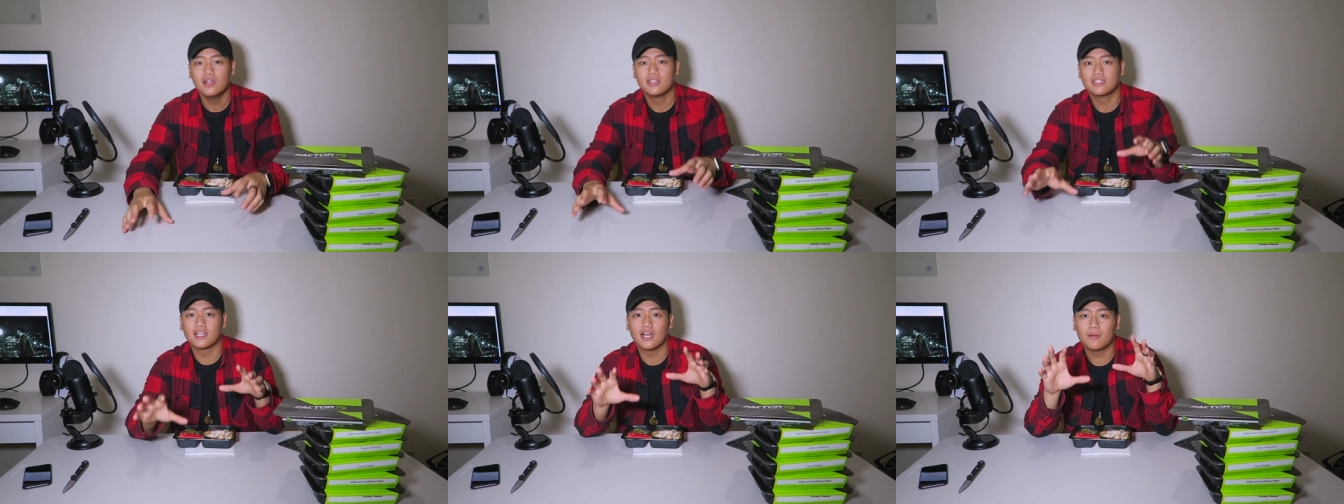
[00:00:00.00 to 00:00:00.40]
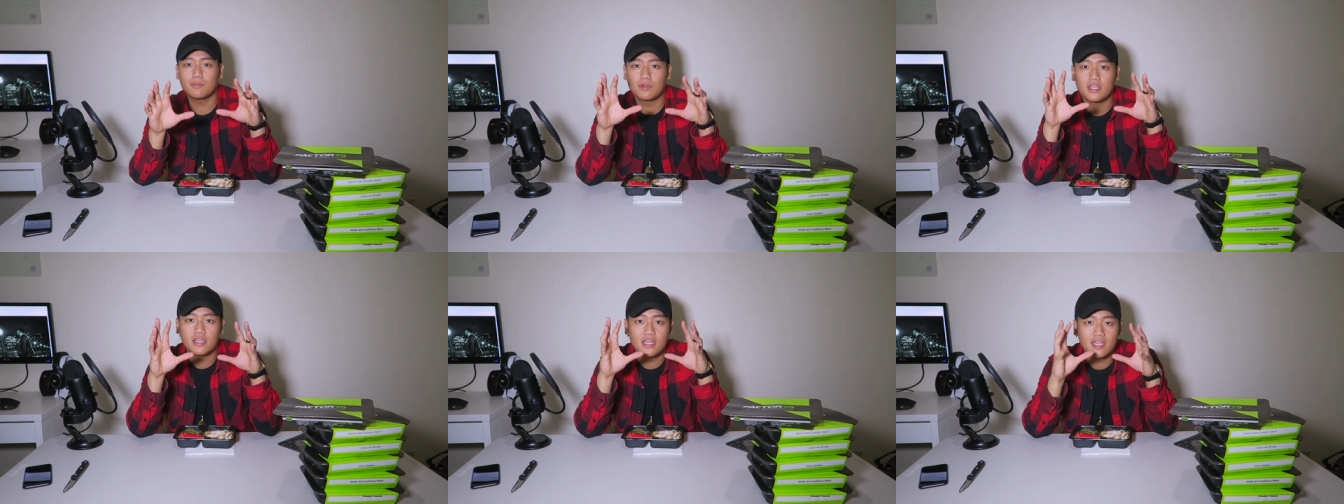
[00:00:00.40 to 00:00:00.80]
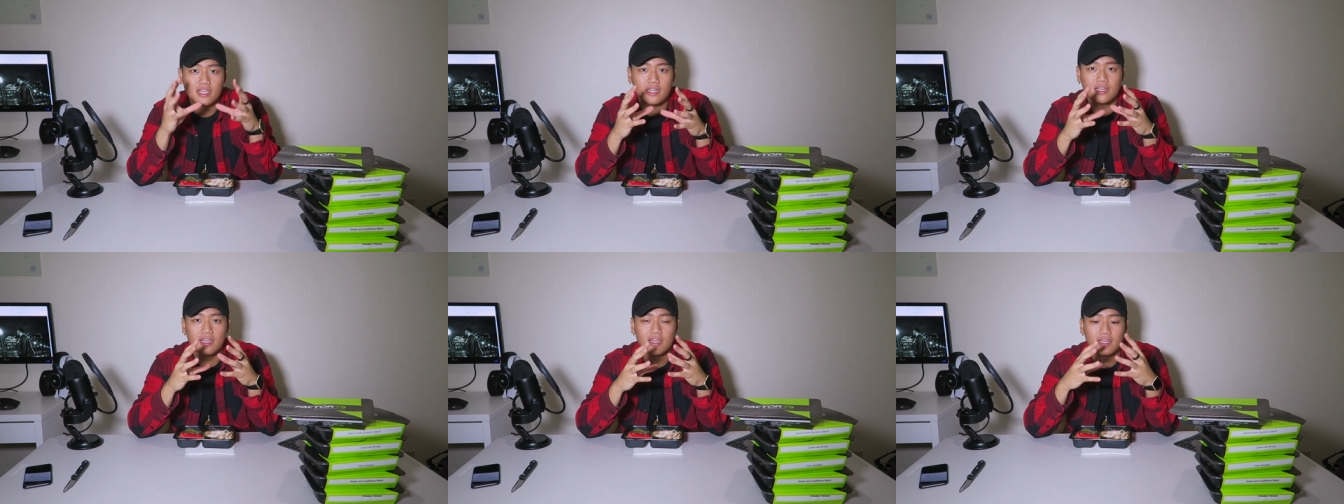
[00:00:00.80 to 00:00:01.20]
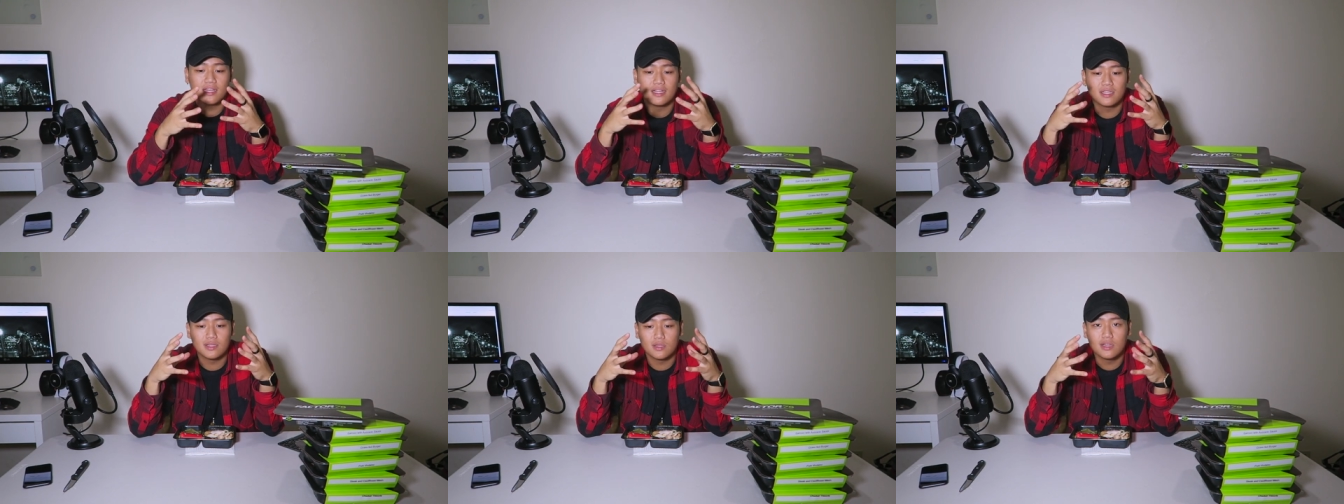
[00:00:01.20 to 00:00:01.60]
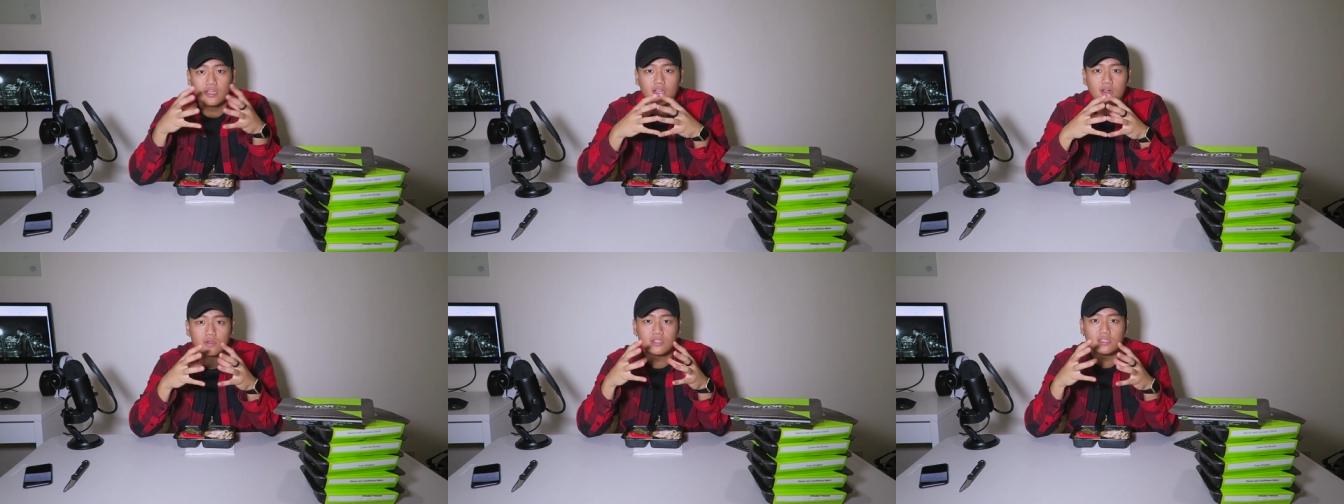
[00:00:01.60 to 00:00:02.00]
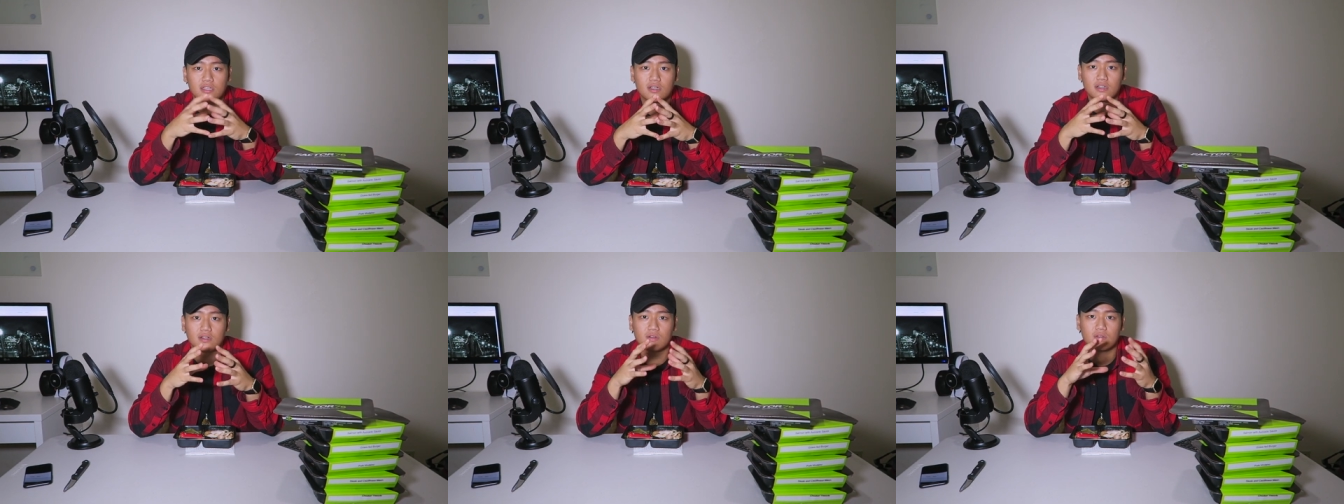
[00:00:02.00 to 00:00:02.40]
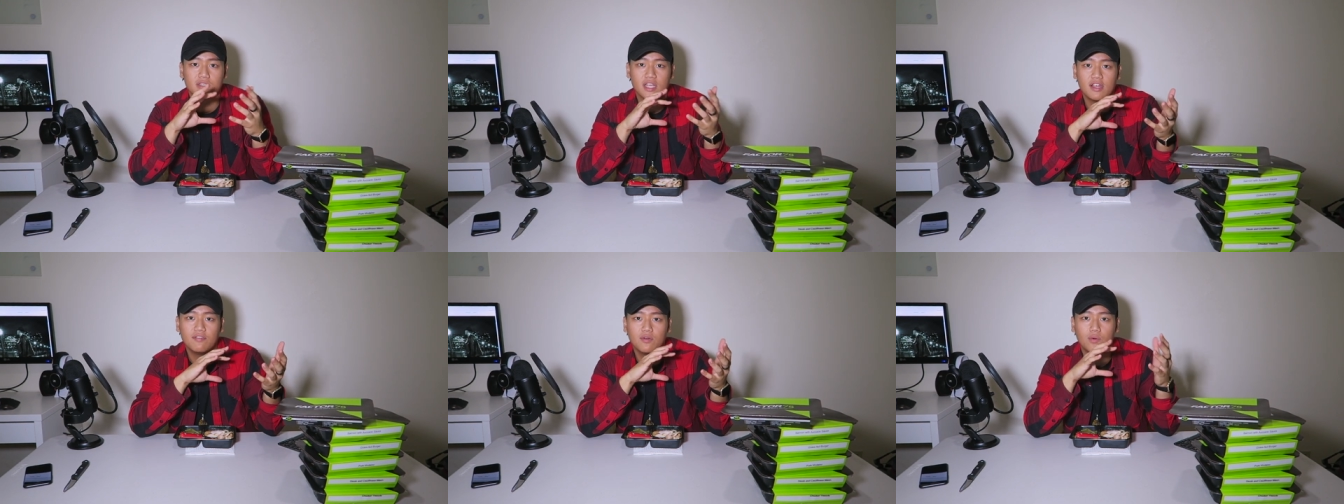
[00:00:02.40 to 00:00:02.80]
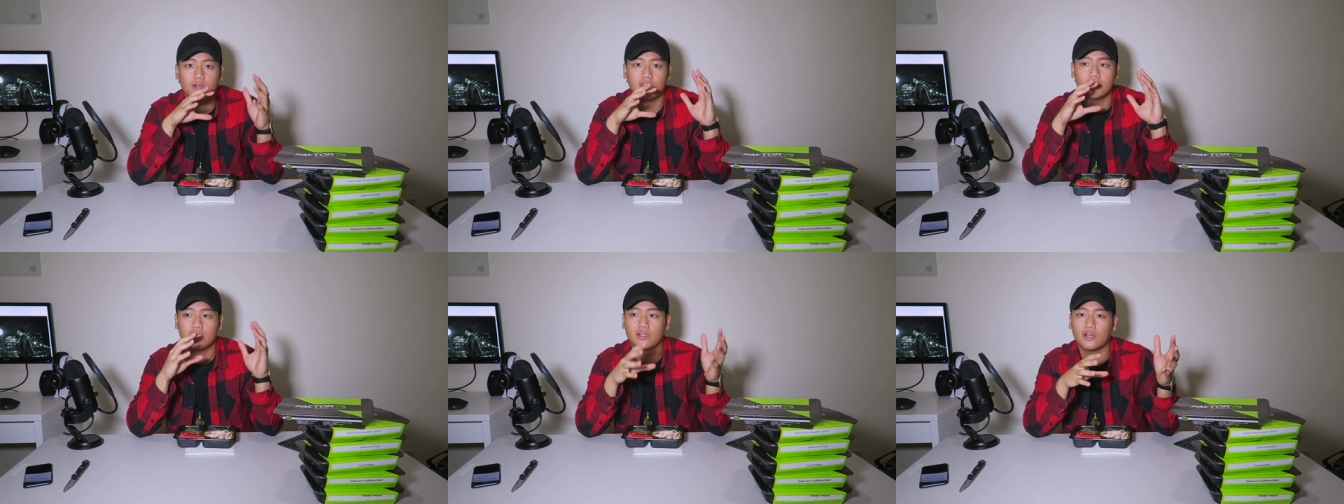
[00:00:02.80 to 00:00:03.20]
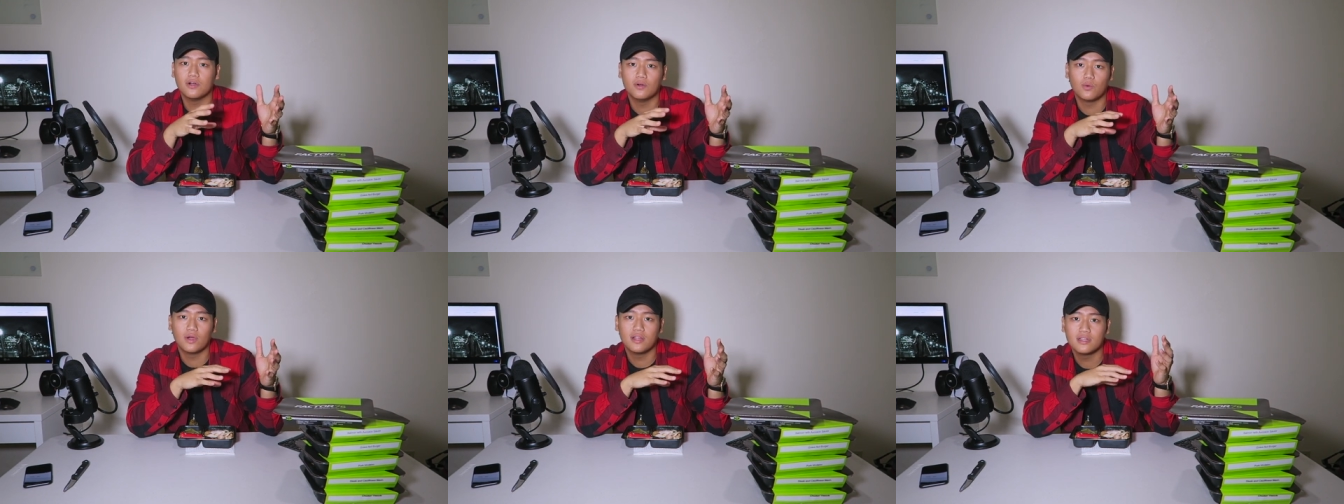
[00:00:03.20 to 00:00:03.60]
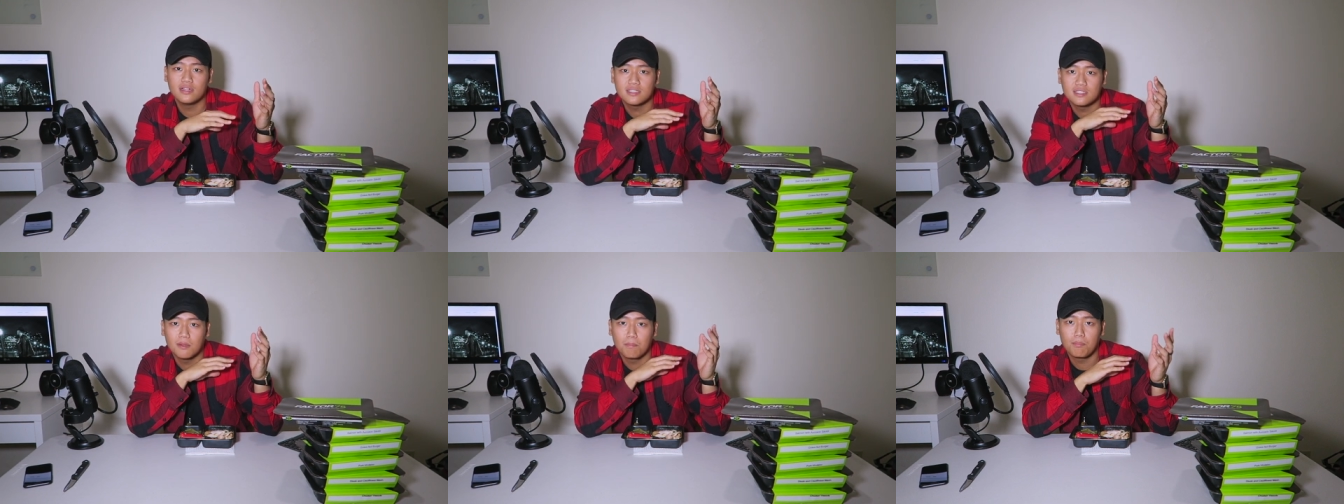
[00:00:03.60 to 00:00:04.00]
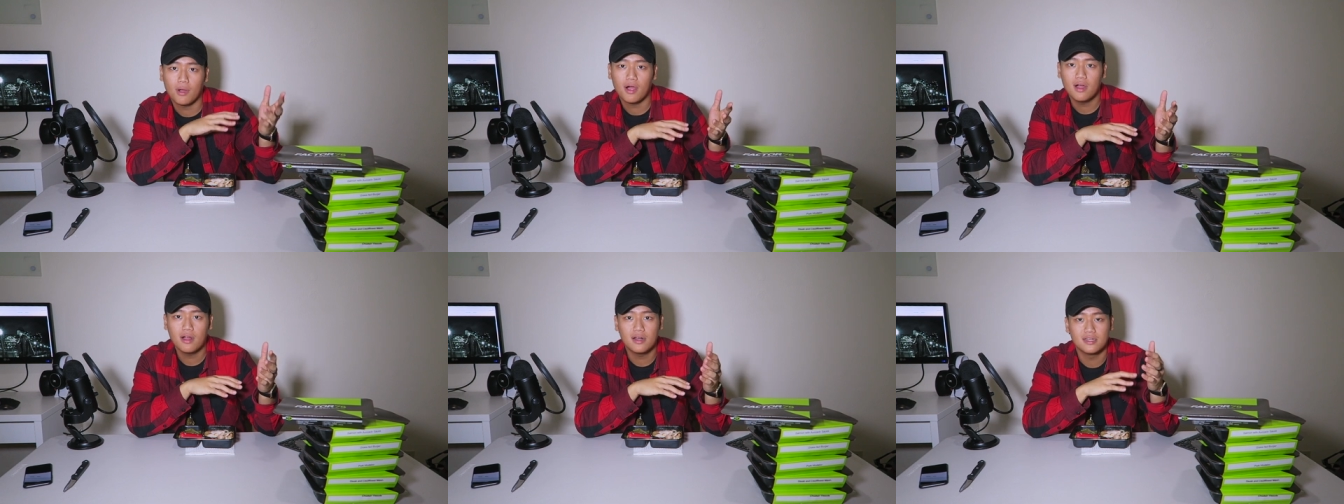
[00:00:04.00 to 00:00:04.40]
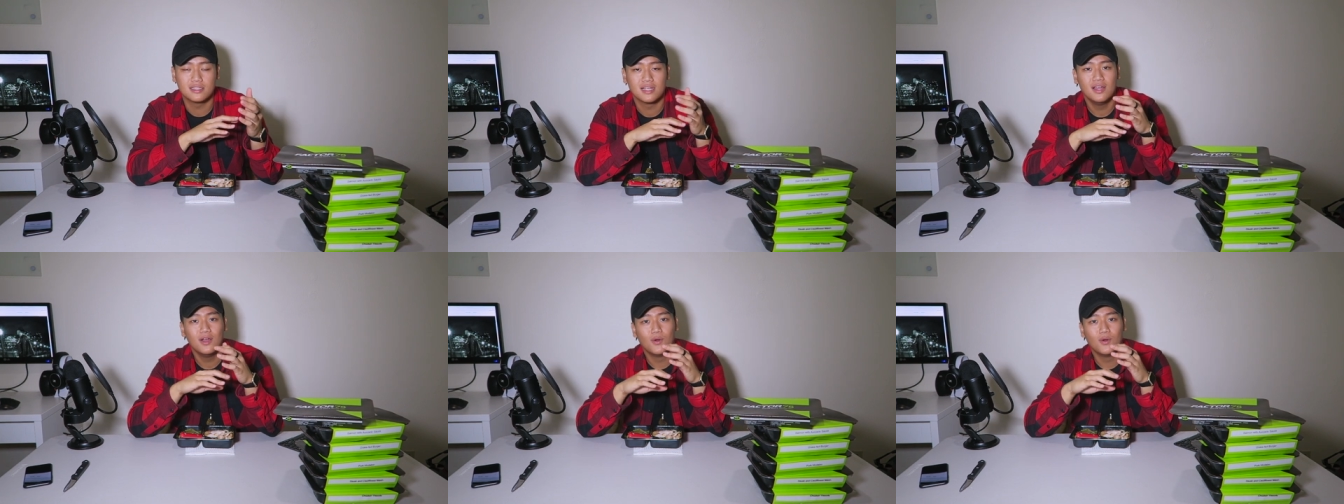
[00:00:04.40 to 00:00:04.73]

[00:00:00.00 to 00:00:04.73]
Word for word: Stop kicking it in little circles everywhere you go, whether it's the bars,